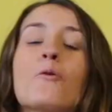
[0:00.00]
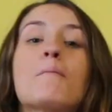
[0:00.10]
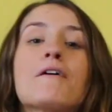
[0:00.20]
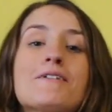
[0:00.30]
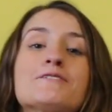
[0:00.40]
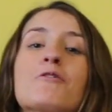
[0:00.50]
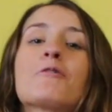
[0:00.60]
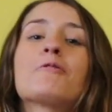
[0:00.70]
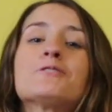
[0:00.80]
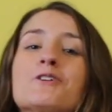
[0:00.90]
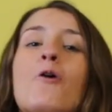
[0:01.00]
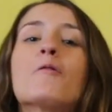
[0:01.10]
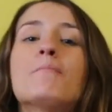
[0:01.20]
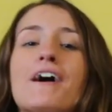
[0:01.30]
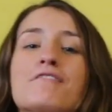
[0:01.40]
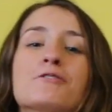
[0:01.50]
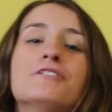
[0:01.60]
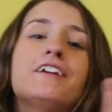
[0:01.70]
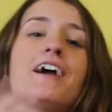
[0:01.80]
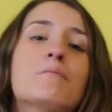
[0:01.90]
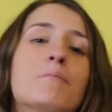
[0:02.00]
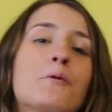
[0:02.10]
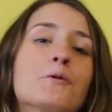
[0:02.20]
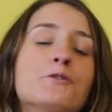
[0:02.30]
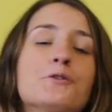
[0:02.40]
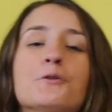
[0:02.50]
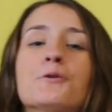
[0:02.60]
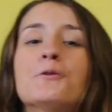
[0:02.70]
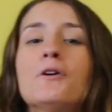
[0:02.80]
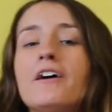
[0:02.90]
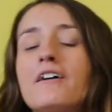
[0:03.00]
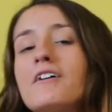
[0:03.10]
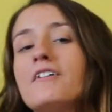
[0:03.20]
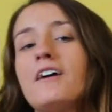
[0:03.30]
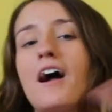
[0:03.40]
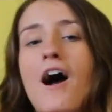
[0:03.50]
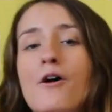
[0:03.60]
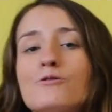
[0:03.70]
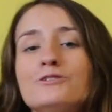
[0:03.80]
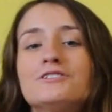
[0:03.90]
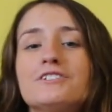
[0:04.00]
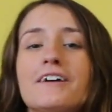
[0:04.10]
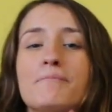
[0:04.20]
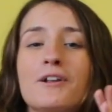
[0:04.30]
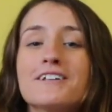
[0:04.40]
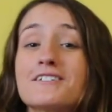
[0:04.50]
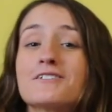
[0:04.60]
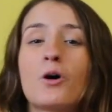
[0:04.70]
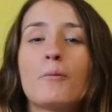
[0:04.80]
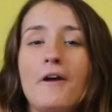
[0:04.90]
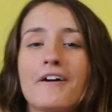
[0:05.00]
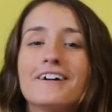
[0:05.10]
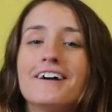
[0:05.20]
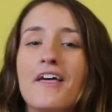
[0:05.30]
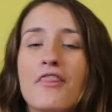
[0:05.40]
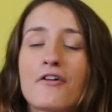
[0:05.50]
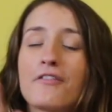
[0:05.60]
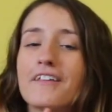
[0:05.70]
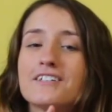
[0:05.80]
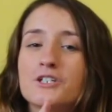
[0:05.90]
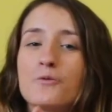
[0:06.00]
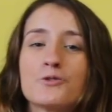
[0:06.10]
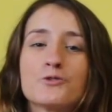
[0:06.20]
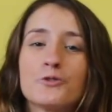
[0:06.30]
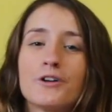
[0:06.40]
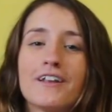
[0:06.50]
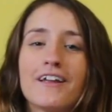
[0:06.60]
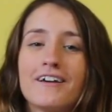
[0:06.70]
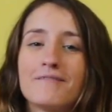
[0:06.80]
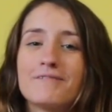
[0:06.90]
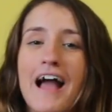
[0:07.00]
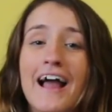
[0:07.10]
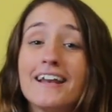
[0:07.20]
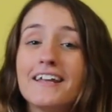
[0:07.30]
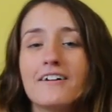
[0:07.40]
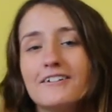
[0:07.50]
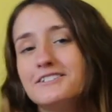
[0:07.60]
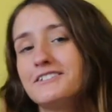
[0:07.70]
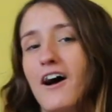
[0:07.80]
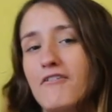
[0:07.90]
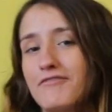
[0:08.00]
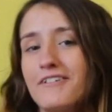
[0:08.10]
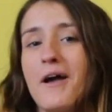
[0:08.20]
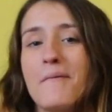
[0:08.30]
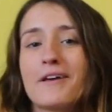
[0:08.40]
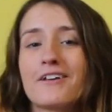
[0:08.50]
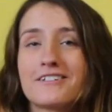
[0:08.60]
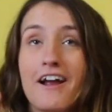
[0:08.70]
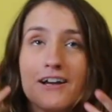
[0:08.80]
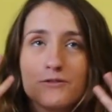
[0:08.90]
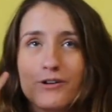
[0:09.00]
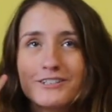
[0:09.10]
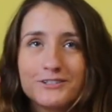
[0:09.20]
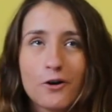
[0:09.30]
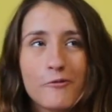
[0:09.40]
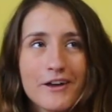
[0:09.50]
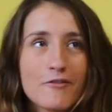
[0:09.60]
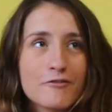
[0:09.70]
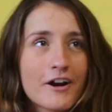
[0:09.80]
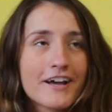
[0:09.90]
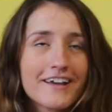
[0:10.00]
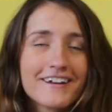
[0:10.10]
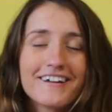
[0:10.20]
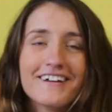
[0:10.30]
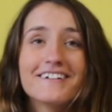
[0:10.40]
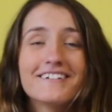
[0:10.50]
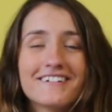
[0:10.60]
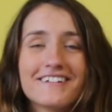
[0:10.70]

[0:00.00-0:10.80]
when my best friend was going back from the airport to her house, the police stopped her and thought that she was doing illegal stuff because her eyes were so red of crying. And